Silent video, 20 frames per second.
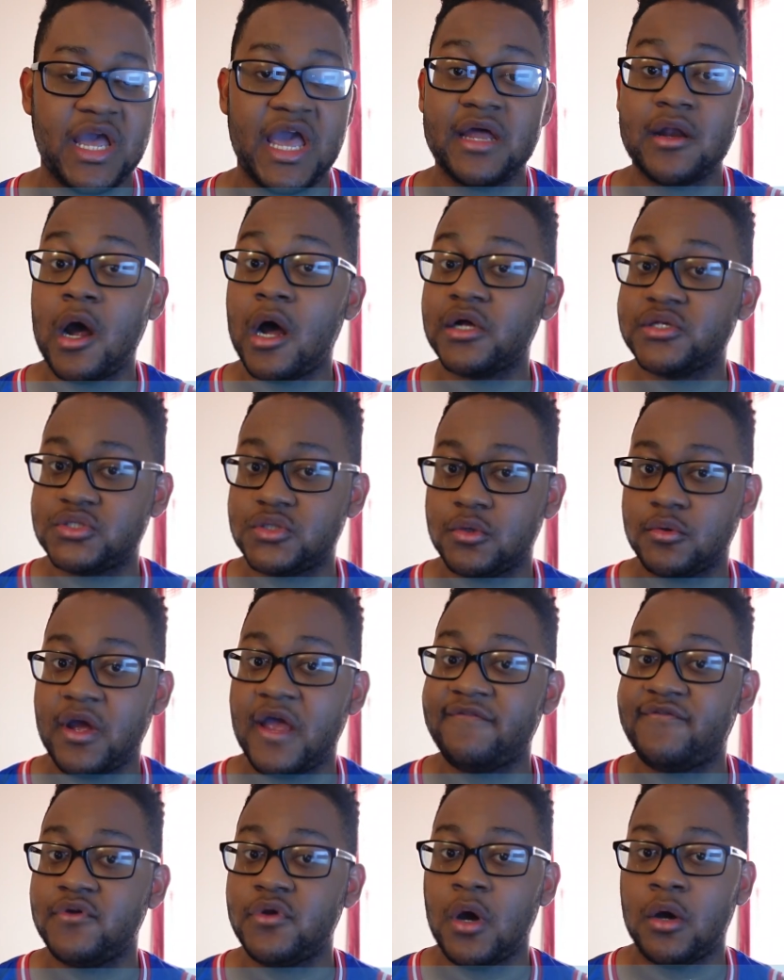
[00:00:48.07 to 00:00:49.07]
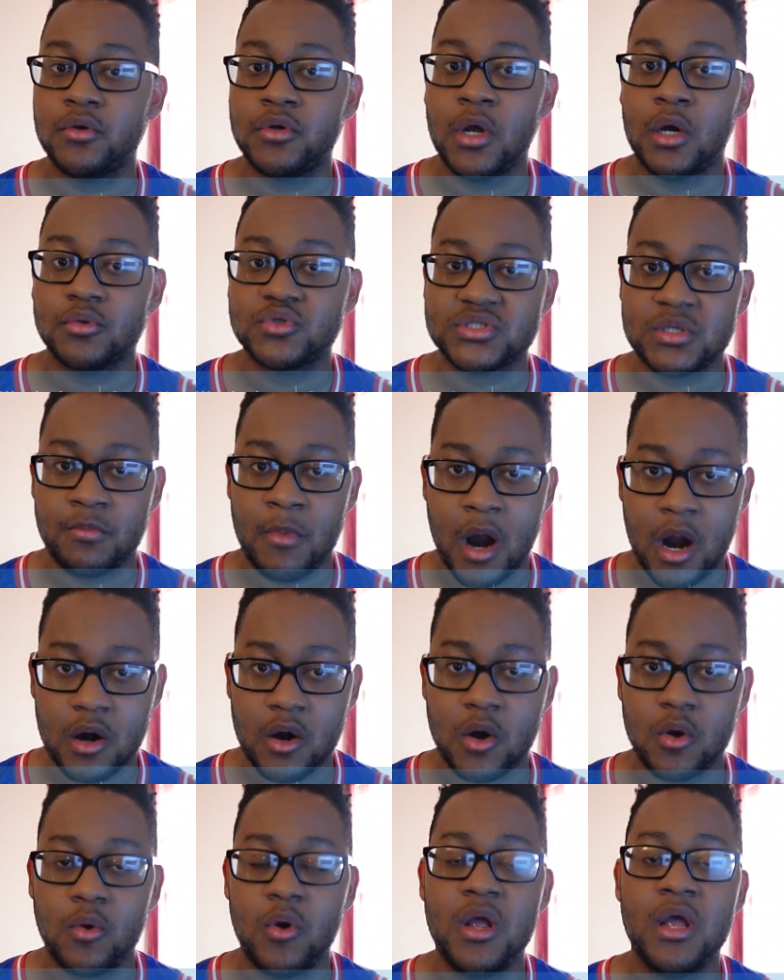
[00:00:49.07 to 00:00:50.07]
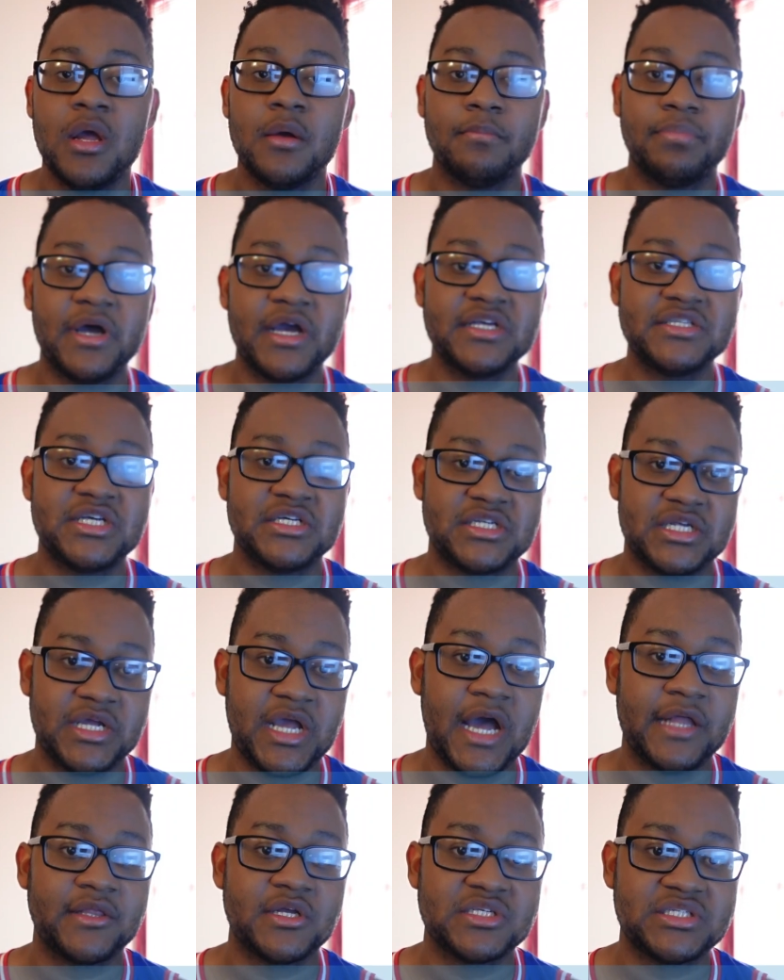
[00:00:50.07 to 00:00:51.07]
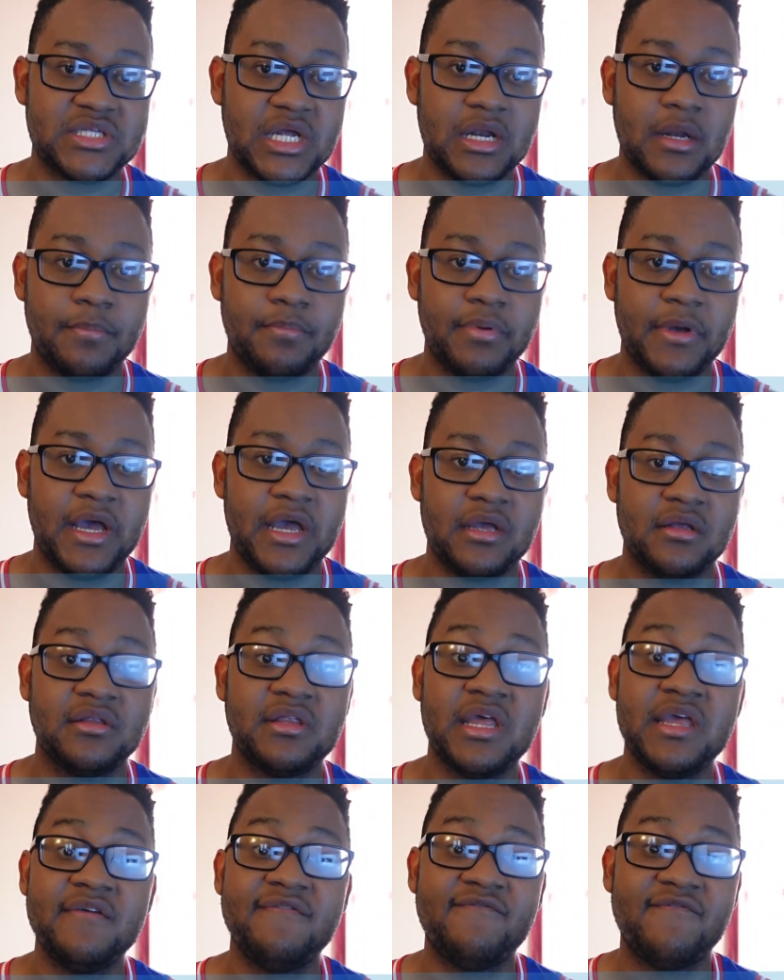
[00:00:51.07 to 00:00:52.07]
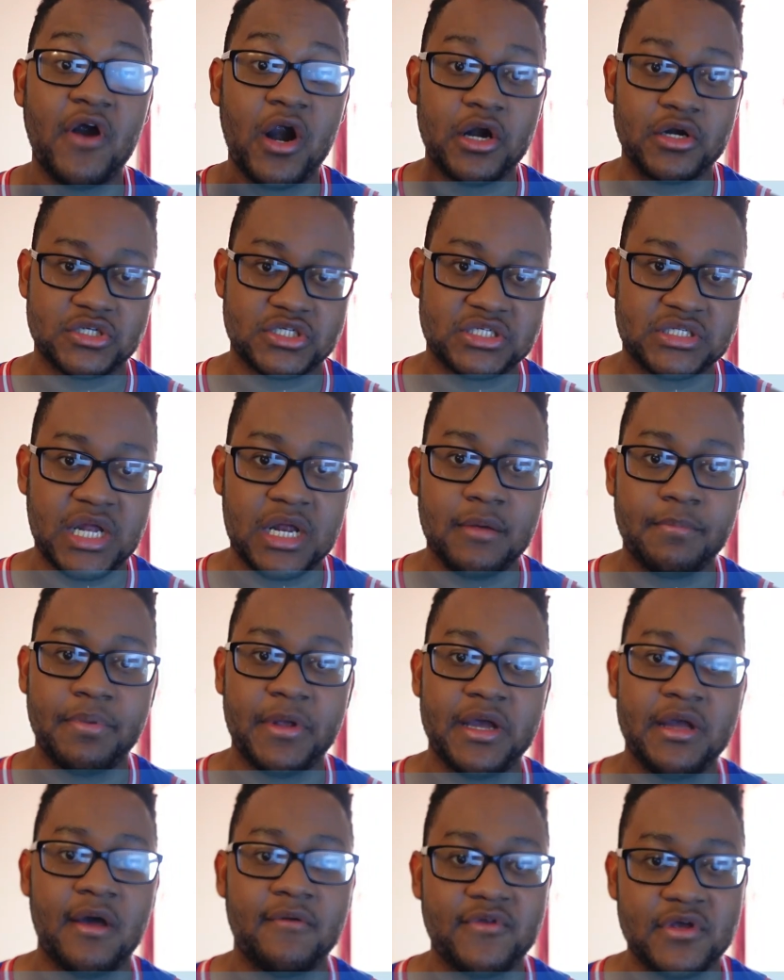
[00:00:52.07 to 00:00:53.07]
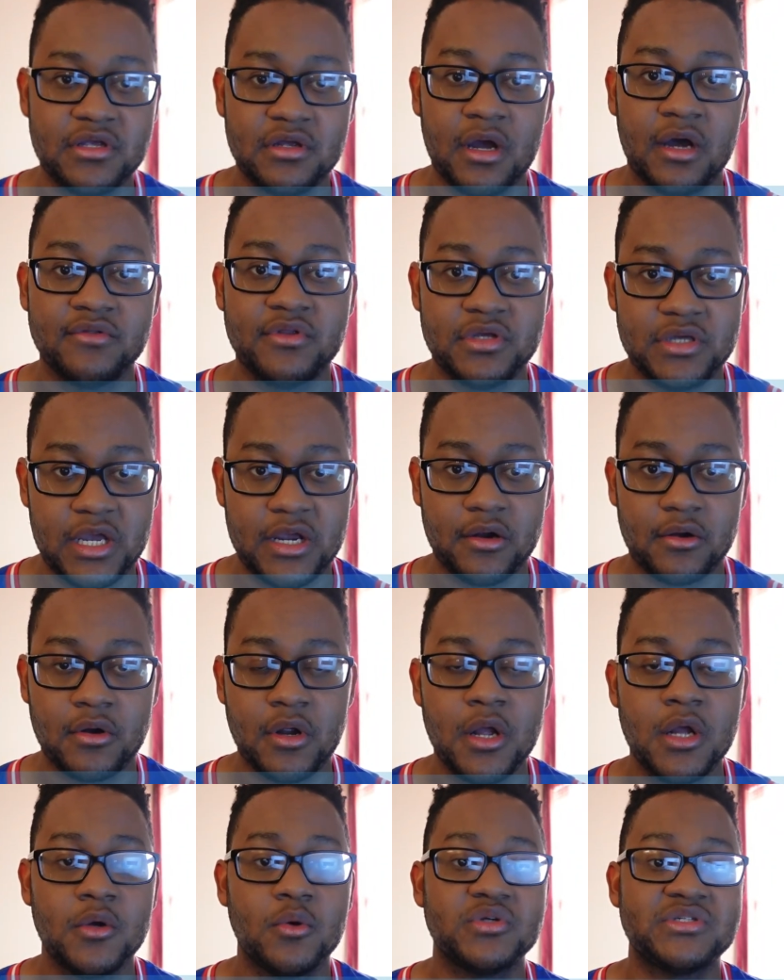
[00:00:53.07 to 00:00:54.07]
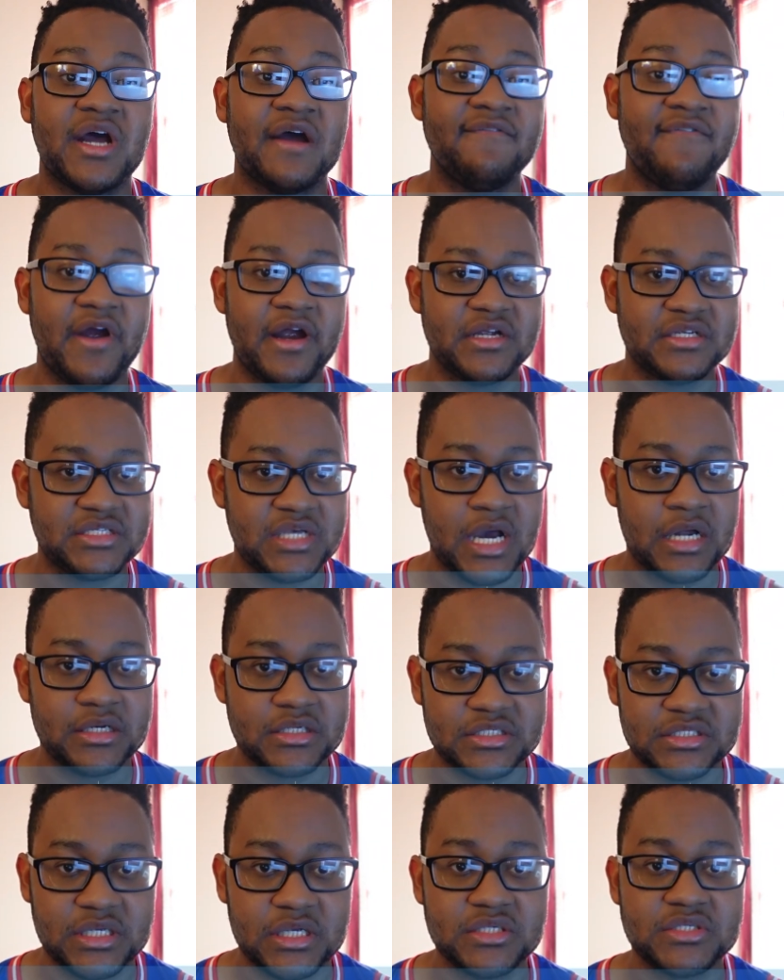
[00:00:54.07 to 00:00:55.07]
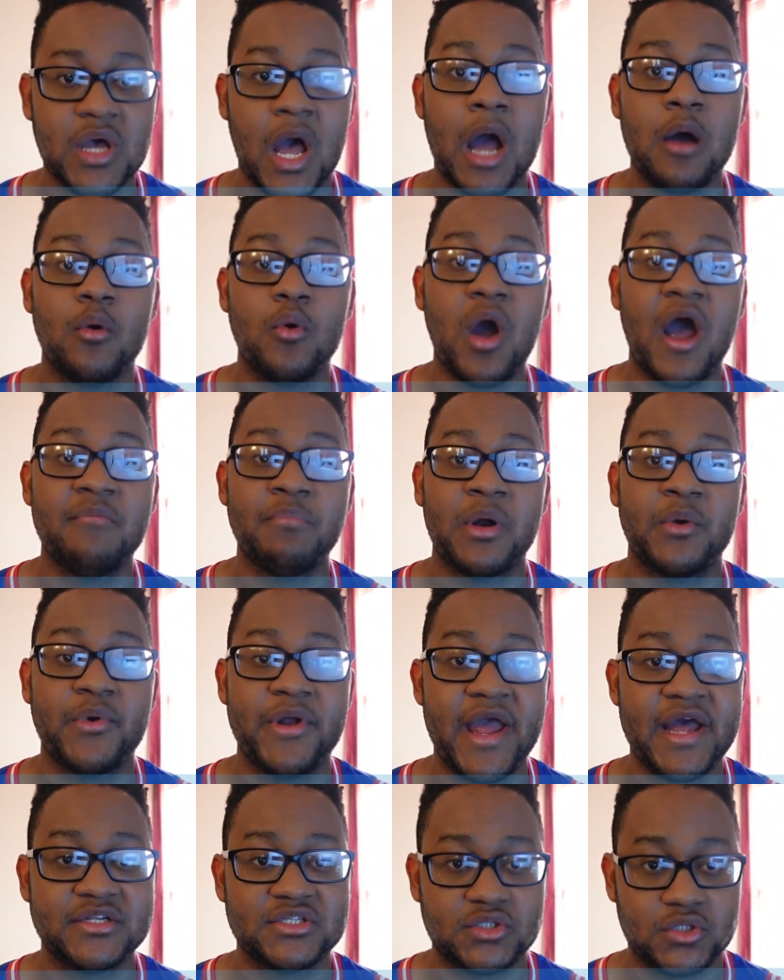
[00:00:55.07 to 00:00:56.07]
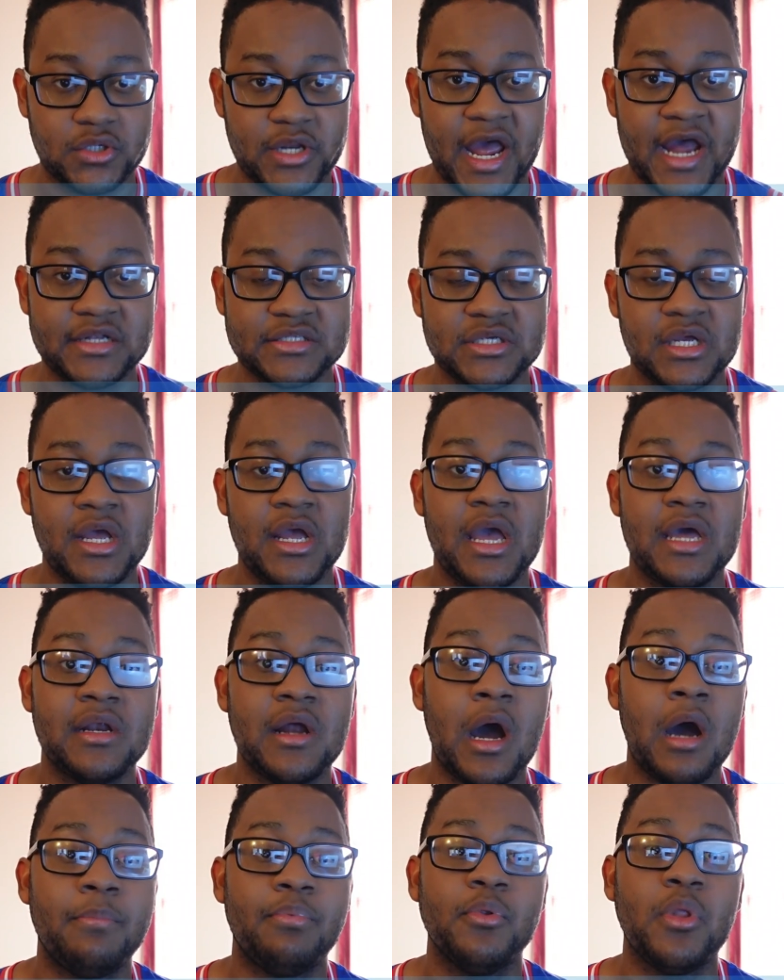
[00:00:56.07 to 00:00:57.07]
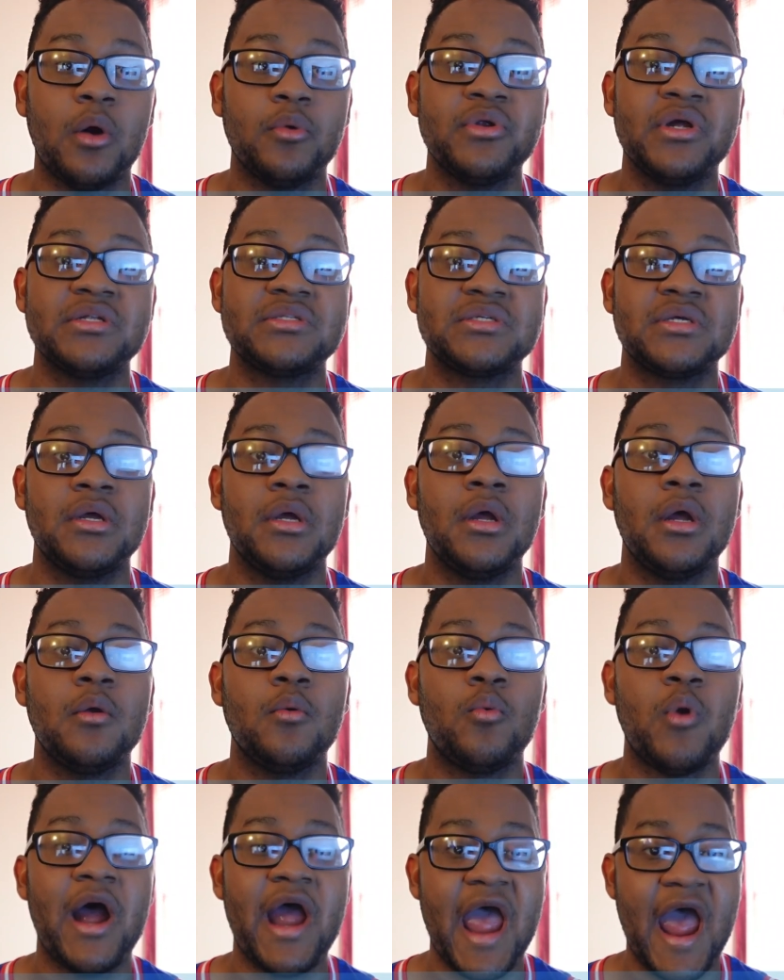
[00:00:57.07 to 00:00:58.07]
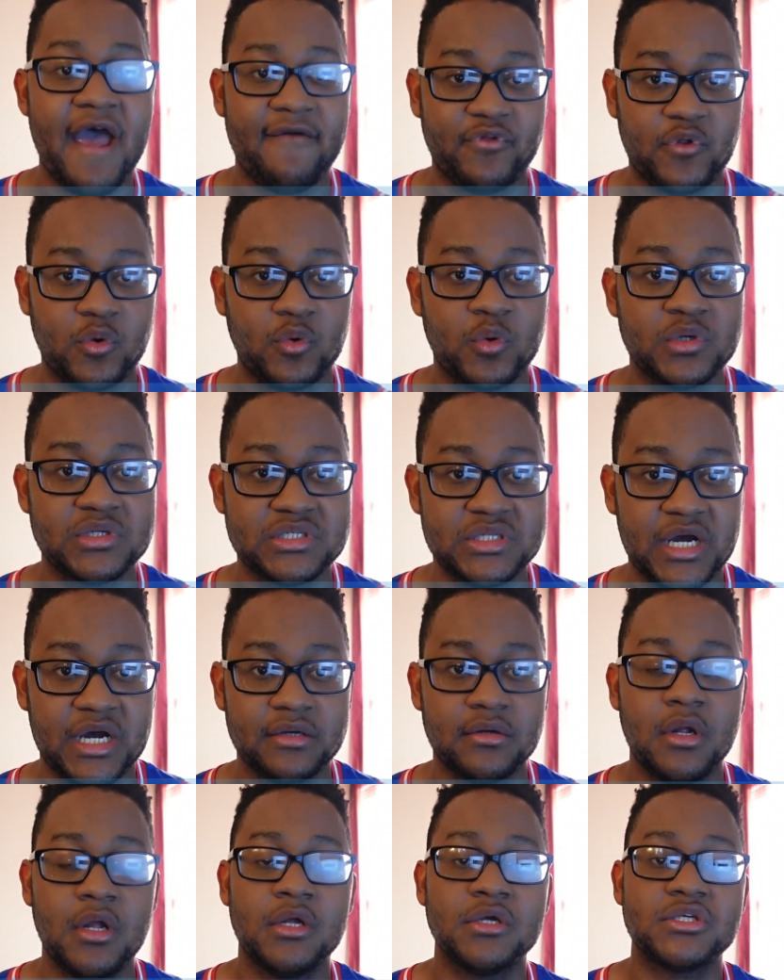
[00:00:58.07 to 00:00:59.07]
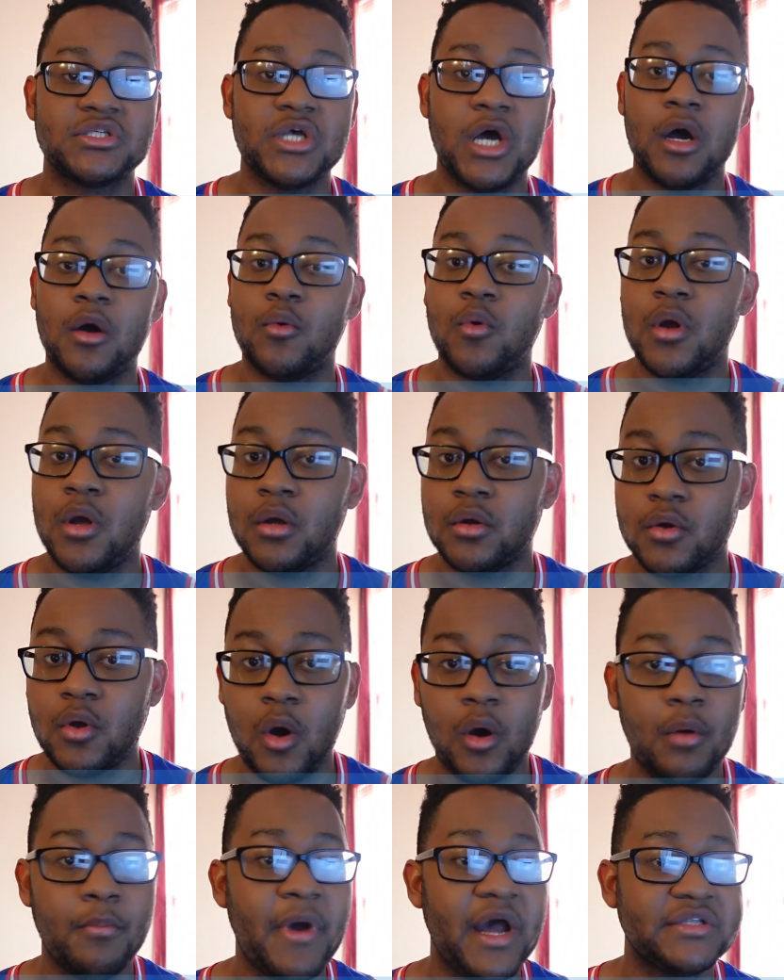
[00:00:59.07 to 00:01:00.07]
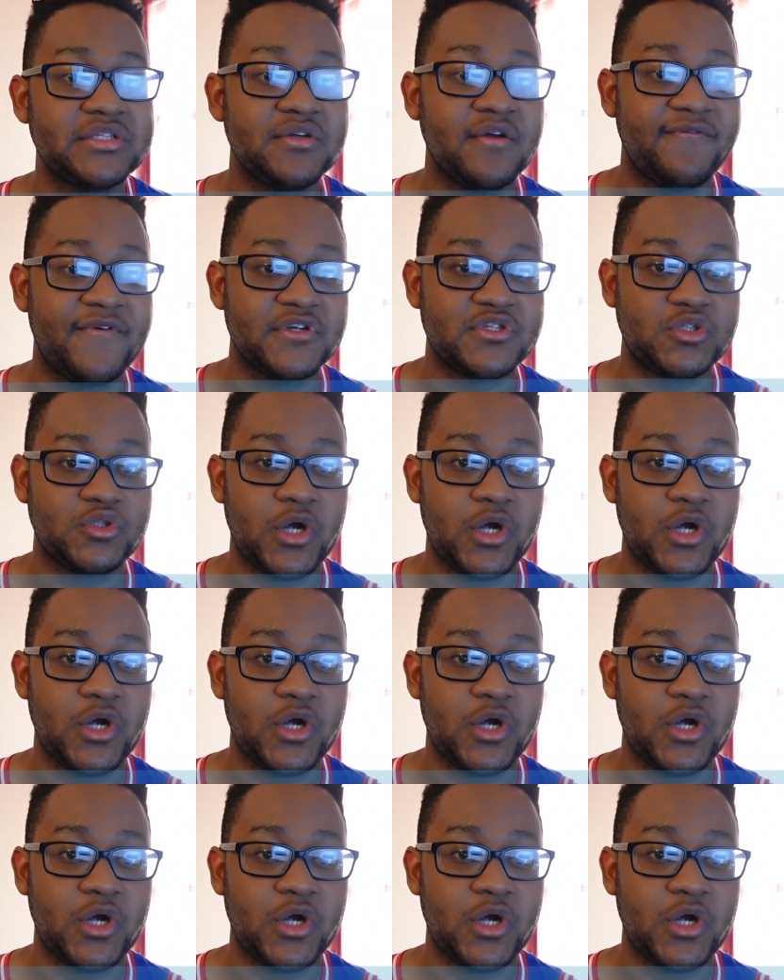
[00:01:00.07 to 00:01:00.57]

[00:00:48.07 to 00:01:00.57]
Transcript: And also, if you don't know, tomorrow, PlayStation got the State of Play, the first State of Play of the year, which I'm very excited to see. So I will have my reaction to that and upload it right after when it's done. So, going back to the official